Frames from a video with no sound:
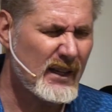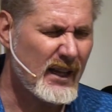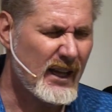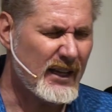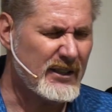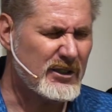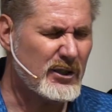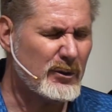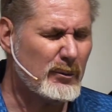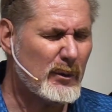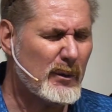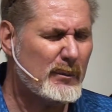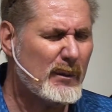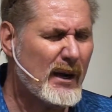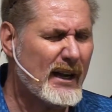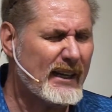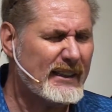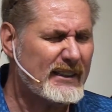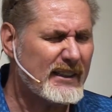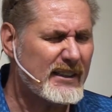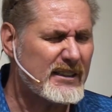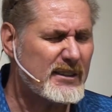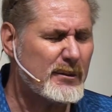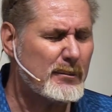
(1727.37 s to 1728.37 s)
As you
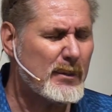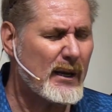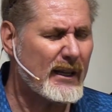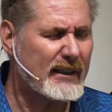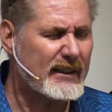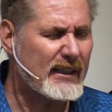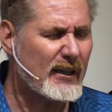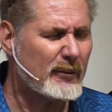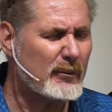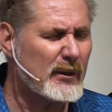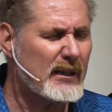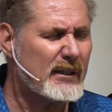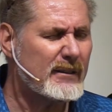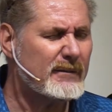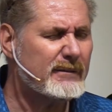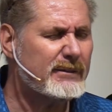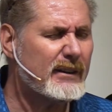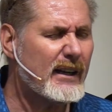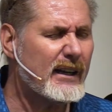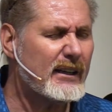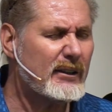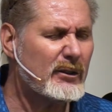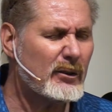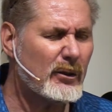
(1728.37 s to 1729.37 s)
remind us about that, we
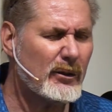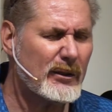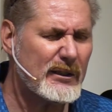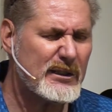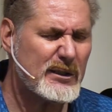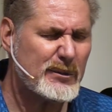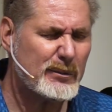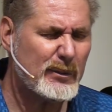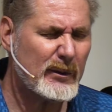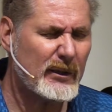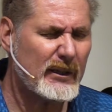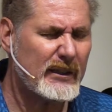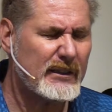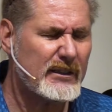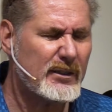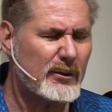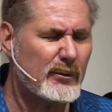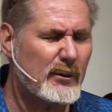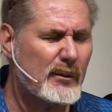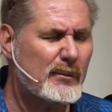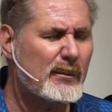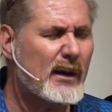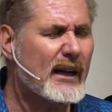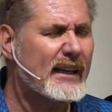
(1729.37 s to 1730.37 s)
invite your Holy Spirit
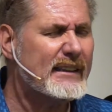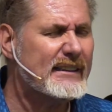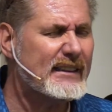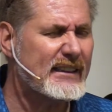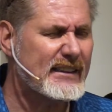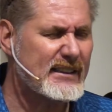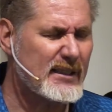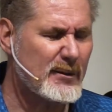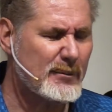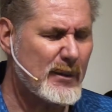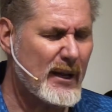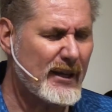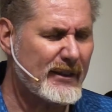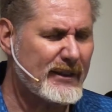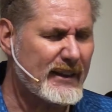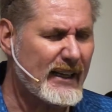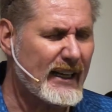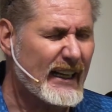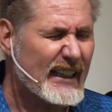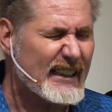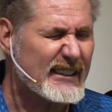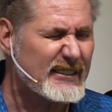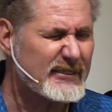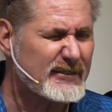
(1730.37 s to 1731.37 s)
to remind us about
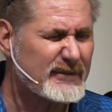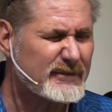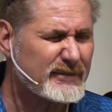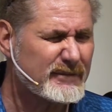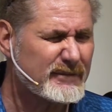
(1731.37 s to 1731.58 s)
that.